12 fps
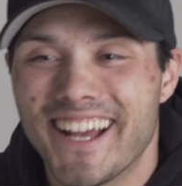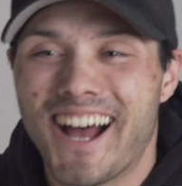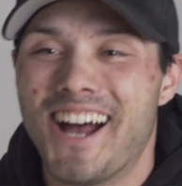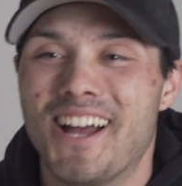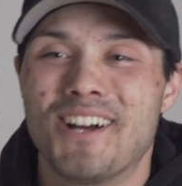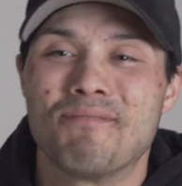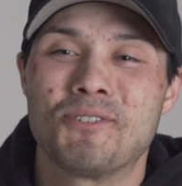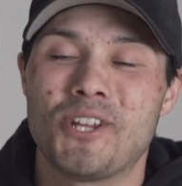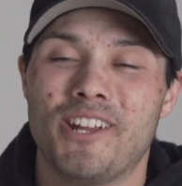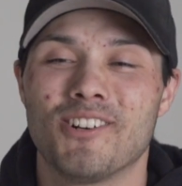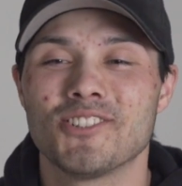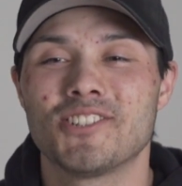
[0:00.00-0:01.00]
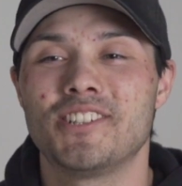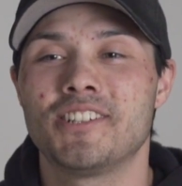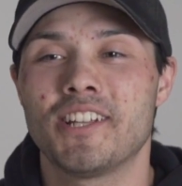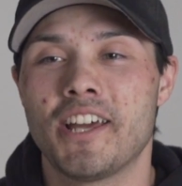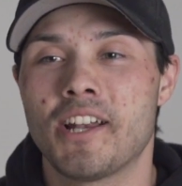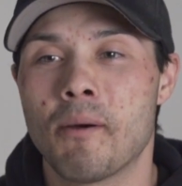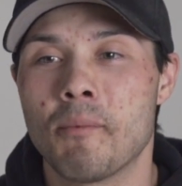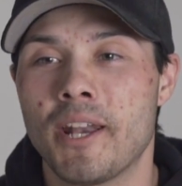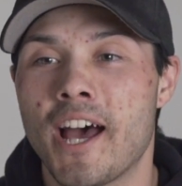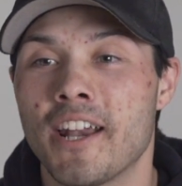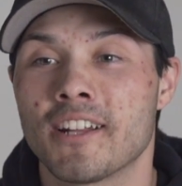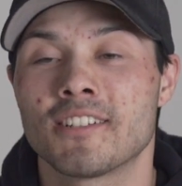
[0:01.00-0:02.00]
Hi, I'm Shane Olson and I'm an
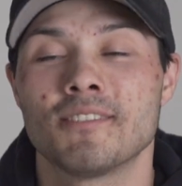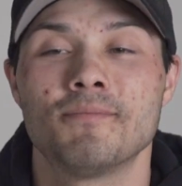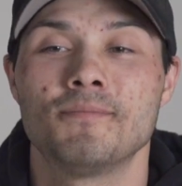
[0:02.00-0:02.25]
addict.